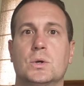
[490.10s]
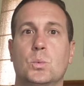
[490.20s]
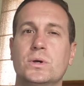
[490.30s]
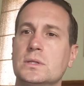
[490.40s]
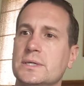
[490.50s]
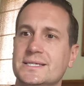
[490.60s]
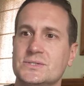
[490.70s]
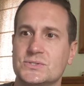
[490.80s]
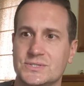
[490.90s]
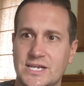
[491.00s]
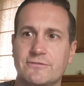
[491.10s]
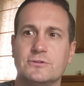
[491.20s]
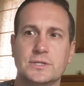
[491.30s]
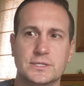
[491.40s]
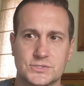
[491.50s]
Will is
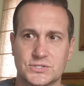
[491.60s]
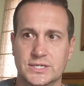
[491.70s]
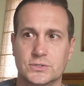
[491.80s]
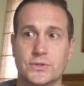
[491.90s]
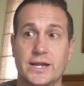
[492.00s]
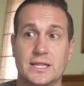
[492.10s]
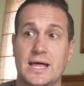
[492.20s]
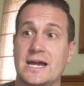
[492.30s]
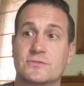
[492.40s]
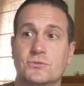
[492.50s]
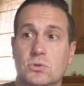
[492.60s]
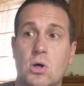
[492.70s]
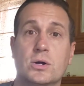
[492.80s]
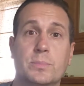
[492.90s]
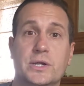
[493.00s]
definitely a skill that I lacked for a
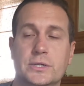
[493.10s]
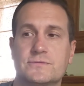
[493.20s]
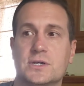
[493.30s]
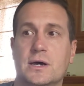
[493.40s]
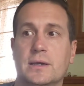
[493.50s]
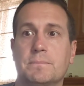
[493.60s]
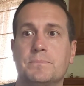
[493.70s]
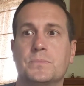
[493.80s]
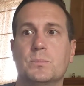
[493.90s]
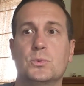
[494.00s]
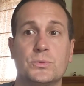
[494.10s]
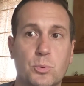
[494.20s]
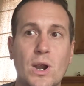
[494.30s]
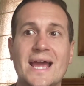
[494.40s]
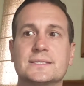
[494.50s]
long period of time, but with
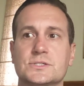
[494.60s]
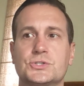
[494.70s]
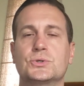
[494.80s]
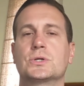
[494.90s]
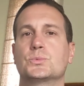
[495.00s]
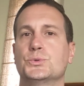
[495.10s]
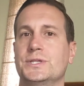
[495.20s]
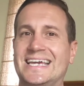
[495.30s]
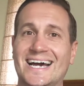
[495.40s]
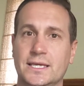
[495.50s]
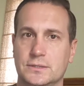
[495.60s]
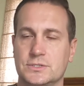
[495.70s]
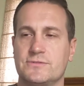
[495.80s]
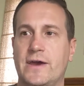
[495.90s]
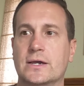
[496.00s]
practice, you can really heighten
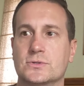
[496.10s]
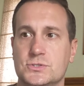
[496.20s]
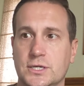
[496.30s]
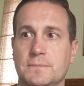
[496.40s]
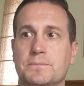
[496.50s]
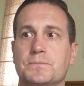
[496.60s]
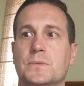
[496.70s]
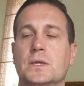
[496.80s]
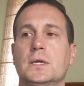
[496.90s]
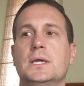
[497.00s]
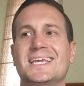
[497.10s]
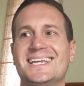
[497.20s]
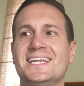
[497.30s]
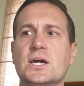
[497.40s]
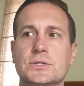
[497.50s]
this faculty. You
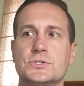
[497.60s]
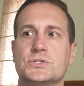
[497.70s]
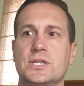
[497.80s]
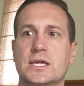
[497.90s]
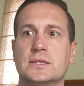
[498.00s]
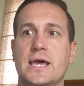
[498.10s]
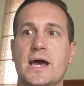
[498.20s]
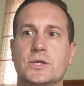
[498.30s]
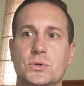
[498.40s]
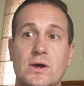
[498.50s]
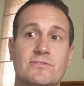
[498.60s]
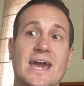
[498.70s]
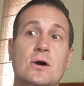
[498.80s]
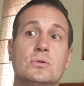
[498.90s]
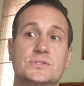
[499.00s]
need to understand that you have
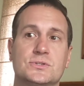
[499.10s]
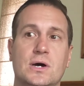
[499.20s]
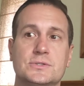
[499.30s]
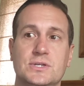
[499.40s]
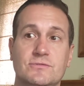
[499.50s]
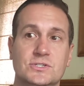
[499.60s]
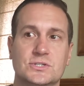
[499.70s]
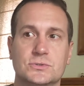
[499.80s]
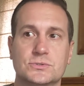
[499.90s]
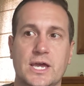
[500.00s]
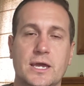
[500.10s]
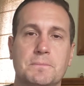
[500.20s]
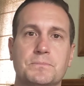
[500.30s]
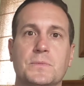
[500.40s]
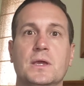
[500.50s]
countless thoughts every single day,
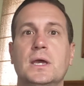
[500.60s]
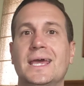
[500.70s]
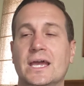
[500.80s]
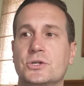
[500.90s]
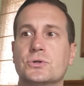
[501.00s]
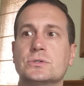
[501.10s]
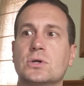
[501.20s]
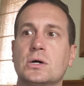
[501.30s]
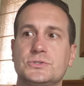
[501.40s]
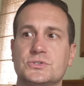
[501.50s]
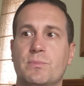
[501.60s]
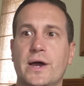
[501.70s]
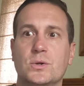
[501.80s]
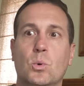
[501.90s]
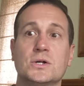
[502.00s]
and your unconscious
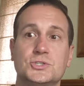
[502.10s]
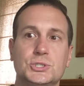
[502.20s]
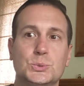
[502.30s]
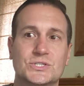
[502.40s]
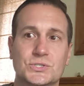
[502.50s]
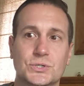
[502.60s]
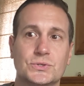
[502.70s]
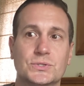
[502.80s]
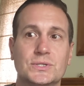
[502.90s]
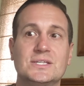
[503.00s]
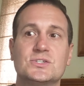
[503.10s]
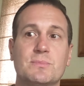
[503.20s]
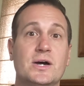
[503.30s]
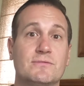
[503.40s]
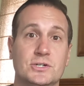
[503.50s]
mind wants you to exert the least
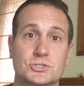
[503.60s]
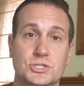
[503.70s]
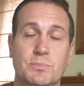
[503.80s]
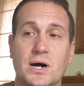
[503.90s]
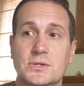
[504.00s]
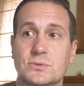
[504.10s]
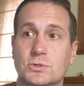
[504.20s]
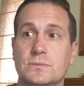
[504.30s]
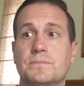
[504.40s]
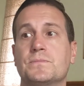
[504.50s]
amount of energy possible.